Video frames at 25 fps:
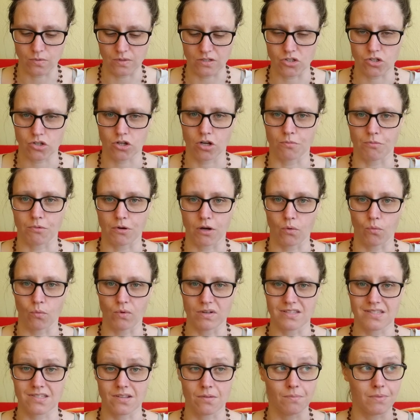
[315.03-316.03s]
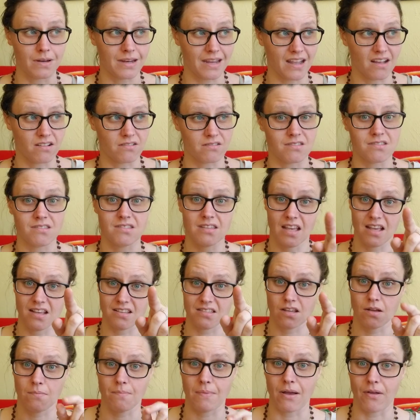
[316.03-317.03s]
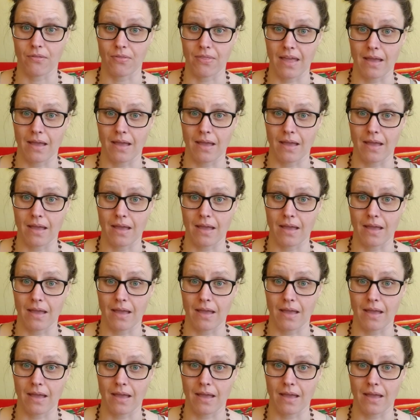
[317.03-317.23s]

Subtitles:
interpret what somebody else says about